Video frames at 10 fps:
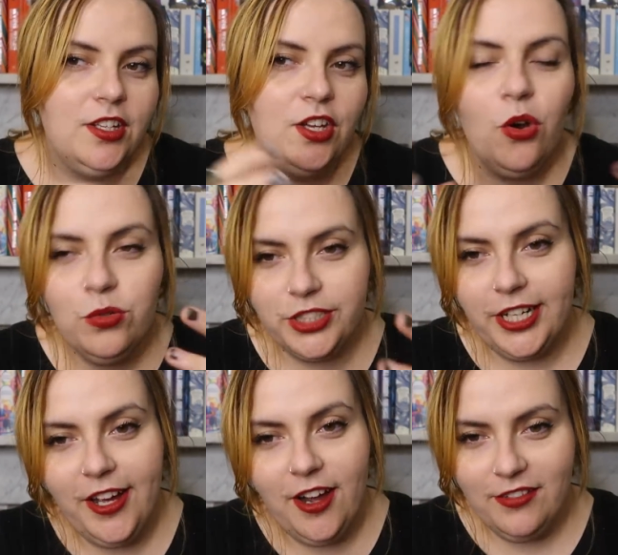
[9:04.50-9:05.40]

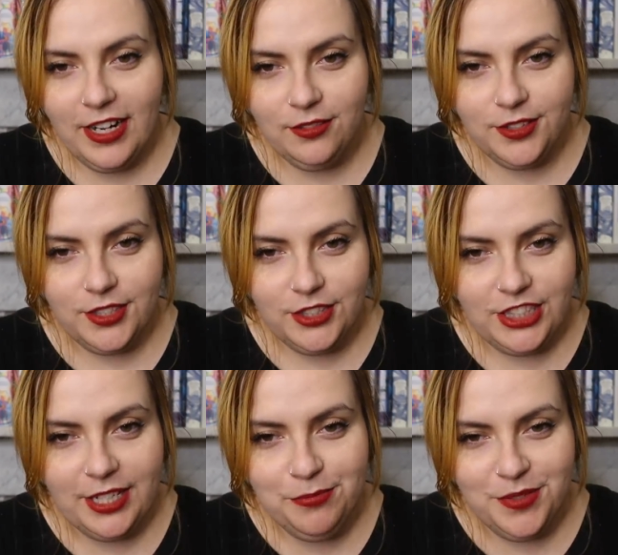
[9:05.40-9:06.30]
culture around
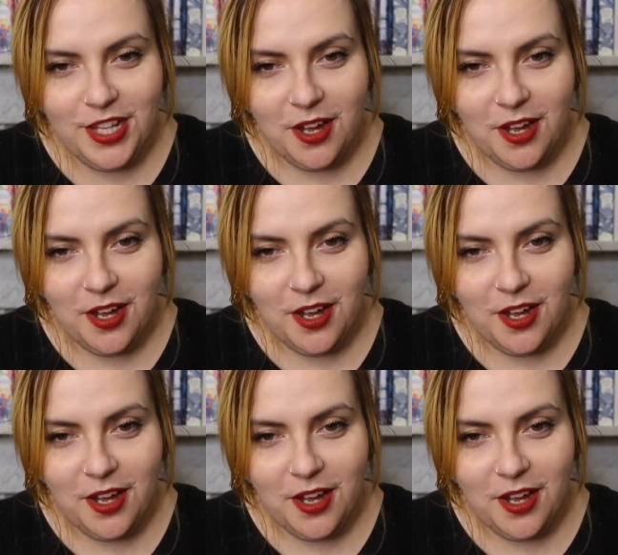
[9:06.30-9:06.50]
gyms,